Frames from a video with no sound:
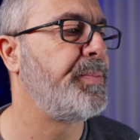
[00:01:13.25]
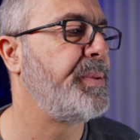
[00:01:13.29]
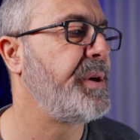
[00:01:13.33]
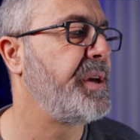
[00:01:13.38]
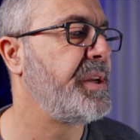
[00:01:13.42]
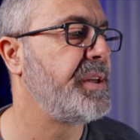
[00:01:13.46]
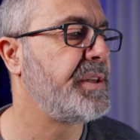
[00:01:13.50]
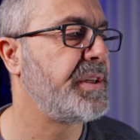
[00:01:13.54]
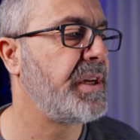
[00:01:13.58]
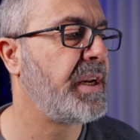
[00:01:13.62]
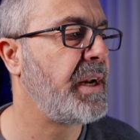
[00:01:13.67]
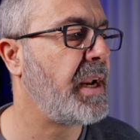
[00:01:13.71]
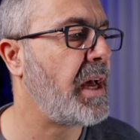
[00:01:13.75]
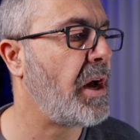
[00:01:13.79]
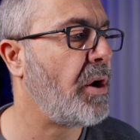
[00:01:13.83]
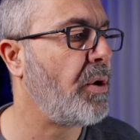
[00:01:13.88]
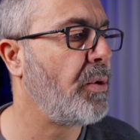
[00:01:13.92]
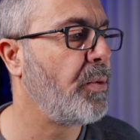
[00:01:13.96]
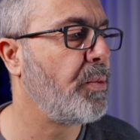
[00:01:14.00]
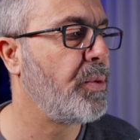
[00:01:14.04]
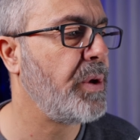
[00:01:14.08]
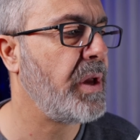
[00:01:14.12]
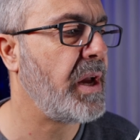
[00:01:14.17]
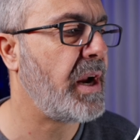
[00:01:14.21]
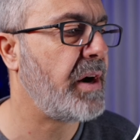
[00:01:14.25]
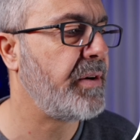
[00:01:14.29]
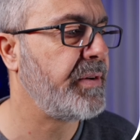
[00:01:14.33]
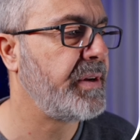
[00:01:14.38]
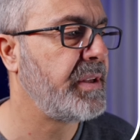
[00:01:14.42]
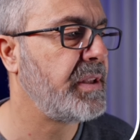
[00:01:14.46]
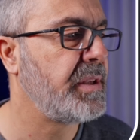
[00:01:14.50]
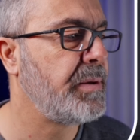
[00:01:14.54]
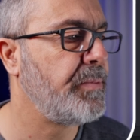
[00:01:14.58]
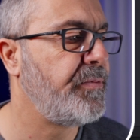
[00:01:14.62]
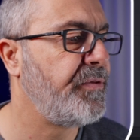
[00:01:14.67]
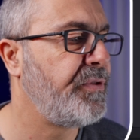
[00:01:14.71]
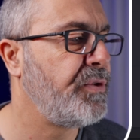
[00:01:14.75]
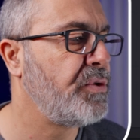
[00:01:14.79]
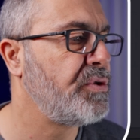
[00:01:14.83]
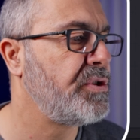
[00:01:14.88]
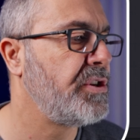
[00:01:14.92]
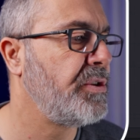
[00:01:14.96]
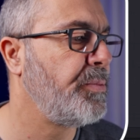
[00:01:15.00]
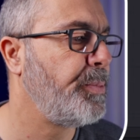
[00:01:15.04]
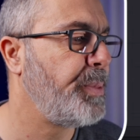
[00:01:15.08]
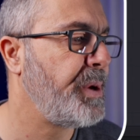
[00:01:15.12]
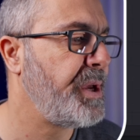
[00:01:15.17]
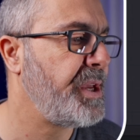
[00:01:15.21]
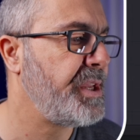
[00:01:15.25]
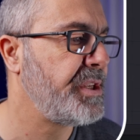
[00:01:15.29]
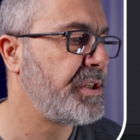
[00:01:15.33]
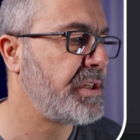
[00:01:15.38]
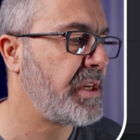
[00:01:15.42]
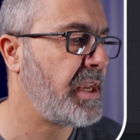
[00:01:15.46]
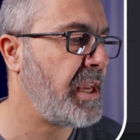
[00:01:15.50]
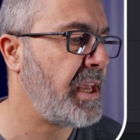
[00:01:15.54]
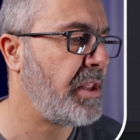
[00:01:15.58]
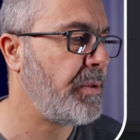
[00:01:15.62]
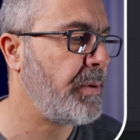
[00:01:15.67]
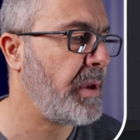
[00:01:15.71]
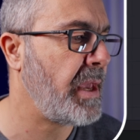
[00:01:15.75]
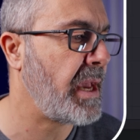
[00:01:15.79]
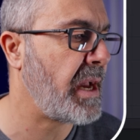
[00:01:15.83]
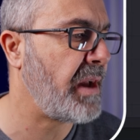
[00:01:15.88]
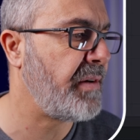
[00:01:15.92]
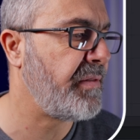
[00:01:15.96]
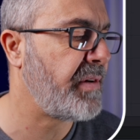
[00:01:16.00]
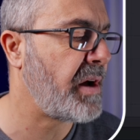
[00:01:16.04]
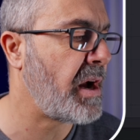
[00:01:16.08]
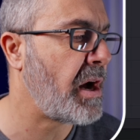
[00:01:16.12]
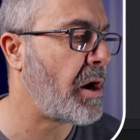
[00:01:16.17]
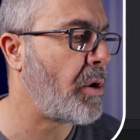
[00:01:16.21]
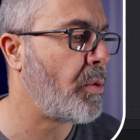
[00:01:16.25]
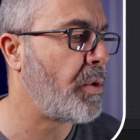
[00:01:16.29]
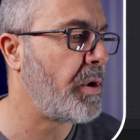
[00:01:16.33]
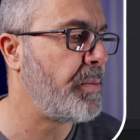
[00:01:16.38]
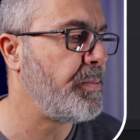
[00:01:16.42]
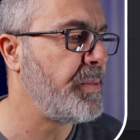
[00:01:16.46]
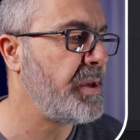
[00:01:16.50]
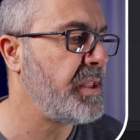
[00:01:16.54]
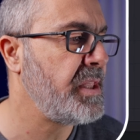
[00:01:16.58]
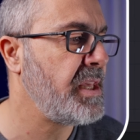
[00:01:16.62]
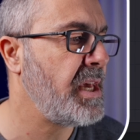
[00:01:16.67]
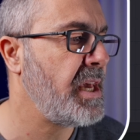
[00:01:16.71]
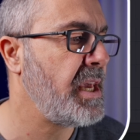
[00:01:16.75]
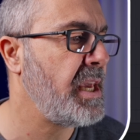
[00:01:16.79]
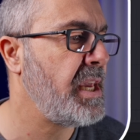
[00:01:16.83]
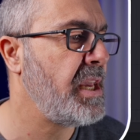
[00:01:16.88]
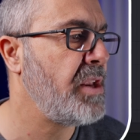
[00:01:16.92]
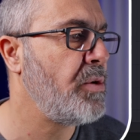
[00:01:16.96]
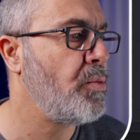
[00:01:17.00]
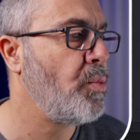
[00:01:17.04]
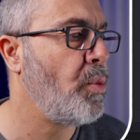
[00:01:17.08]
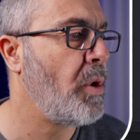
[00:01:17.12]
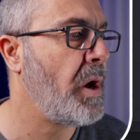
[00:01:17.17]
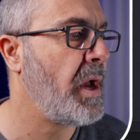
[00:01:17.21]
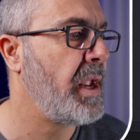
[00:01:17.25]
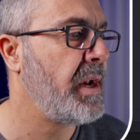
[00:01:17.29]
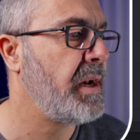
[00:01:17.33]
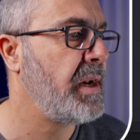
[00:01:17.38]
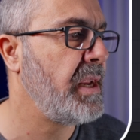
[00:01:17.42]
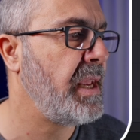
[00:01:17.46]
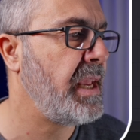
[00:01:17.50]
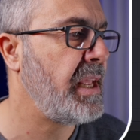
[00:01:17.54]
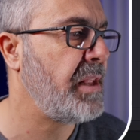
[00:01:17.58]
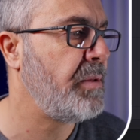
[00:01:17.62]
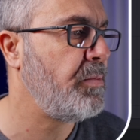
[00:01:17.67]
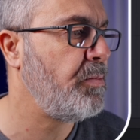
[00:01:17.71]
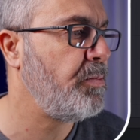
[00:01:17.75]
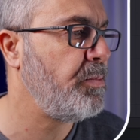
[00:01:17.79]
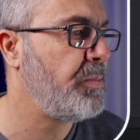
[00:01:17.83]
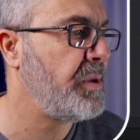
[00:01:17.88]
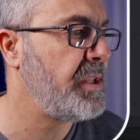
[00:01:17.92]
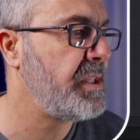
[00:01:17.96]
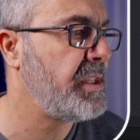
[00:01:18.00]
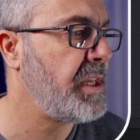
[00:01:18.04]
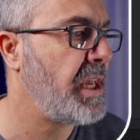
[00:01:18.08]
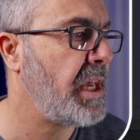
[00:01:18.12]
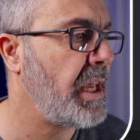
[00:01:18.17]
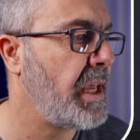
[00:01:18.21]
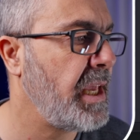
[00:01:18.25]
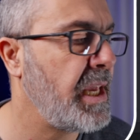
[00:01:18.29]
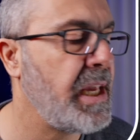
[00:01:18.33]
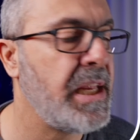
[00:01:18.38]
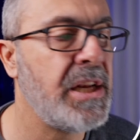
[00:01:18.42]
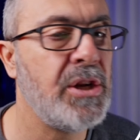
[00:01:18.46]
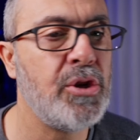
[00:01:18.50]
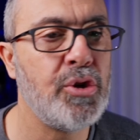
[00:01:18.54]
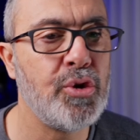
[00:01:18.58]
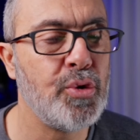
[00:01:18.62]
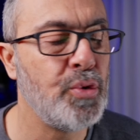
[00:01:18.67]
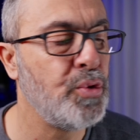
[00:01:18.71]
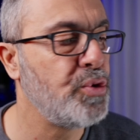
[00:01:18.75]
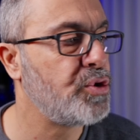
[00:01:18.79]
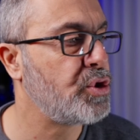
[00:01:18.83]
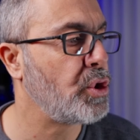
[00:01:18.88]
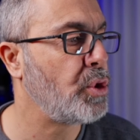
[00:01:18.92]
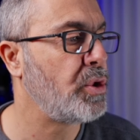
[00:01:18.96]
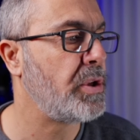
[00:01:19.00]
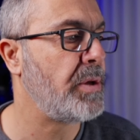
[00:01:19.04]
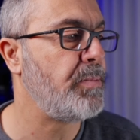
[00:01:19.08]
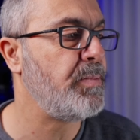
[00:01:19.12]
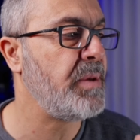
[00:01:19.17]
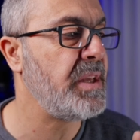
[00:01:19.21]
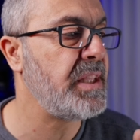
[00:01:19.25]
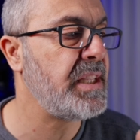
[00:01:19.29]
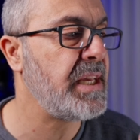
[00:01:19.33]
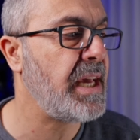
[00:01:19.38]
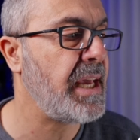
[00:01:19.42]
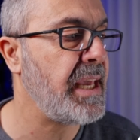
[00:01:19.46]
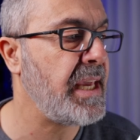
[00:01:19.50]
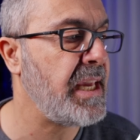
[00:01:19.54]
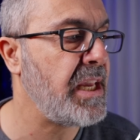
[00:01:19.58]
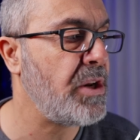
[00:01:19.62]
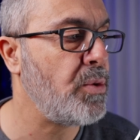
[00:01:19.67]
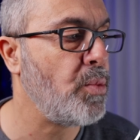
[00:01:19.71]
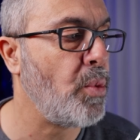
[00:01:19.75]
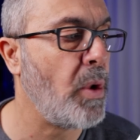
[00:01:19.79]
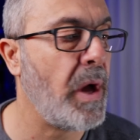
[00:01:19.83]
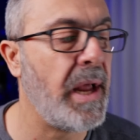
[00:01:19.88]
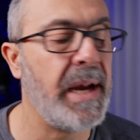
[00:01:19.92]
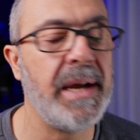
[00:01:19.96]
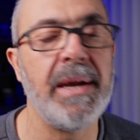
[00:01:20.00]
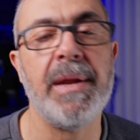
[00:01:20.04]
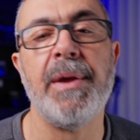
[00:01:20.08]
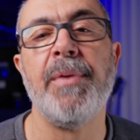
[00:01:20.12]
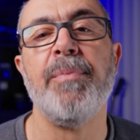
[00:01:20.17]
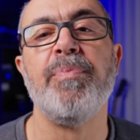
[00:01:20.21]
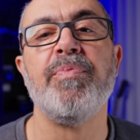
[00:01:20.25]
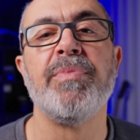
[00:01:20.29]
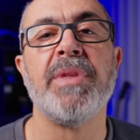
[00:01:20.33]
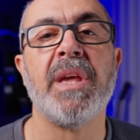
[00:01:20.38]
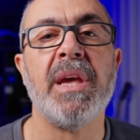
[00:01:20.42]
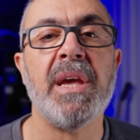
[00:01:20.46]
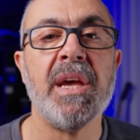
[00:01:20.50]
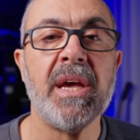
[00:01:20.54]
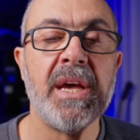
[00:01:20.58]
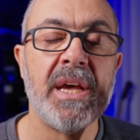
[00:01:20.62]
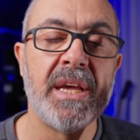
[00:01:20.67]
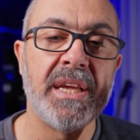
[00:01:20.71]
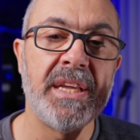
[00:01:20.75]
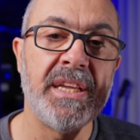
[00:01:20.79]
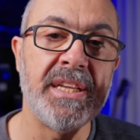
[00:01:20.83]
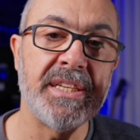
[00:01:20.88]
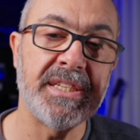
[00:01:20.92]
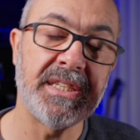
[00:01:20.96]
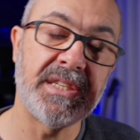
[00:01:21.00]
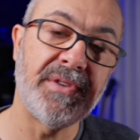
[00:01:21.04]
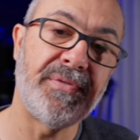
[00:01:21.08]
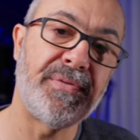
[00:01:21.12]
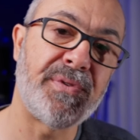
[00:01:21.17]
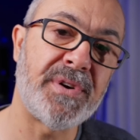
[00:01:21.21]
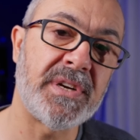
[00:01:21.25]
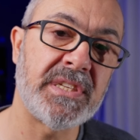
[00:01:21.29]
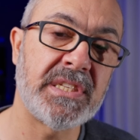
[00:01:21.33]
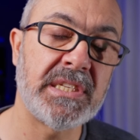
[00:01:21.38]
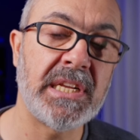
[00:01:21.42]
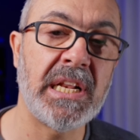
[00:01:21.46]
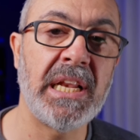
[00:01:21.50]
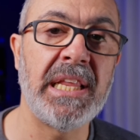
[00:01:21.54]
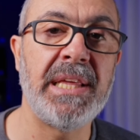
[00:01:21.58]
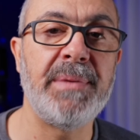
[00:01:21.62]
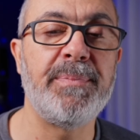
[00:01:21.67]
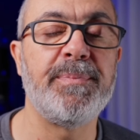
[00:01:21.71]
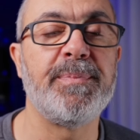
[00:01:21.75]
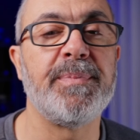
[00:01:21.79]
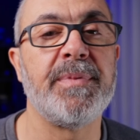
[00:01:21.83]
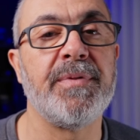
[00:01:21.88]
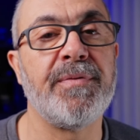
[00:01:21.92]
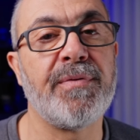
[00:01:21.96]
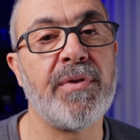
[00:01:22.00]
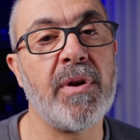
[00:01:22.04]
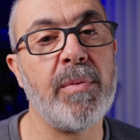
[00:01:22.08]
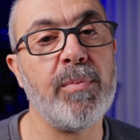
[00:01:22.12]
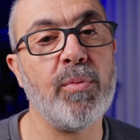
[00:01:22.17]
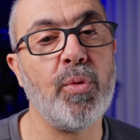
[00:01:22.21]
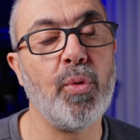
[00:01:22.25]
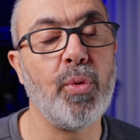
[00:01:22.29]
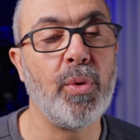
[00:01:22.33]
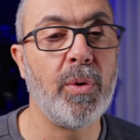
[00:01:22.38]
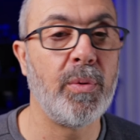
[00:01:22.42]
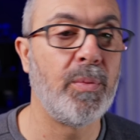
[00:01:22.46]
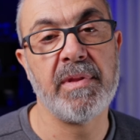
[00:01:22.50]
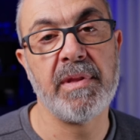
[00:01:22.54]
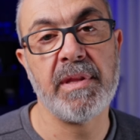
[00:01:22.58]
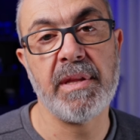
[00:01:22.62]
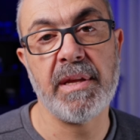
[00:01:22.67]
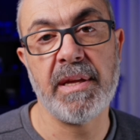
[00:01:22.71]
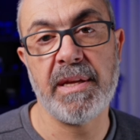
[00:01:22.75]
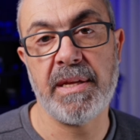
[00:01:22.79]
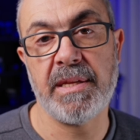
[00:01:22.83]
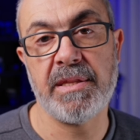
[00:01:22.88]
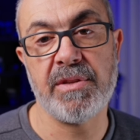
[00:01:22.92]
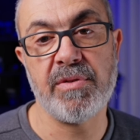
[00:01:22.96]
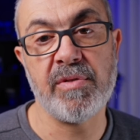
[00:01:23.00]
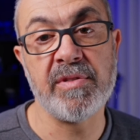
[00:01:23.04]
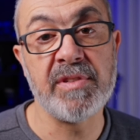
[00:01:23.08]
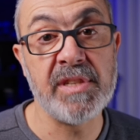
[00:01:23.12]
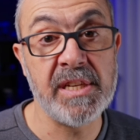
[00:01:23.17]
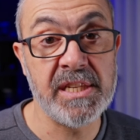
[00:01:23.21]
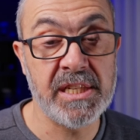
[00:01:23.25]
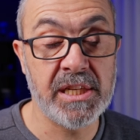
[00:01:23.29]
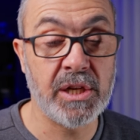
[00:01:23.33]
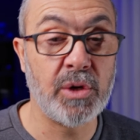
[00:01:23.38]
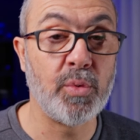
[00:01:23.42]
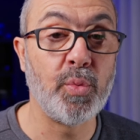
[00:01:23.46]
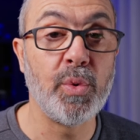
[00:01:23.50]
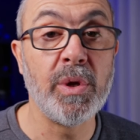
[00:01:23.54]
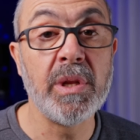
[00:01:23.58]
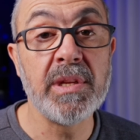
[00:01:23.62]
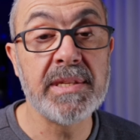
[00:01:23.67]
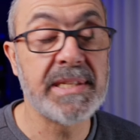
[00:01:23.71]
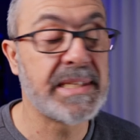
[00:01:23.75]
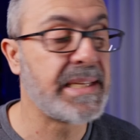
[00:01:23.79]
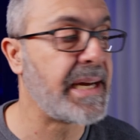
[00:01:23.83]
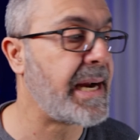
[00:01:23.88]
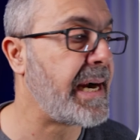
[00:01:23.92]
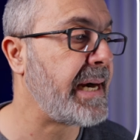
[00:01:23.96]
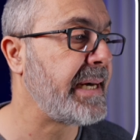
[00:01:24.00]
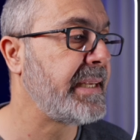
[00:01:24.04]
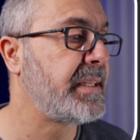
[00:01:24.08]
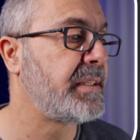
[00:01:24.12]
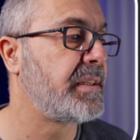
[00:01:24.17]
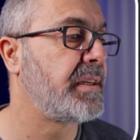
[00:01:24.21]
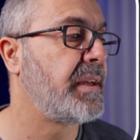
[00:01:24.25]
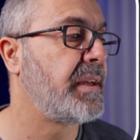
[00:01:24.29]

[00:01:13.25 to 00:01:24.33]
page. And now we are in the Fusion page, and we have our media in one and media in two. So the media in one is the first clip from the transition will start,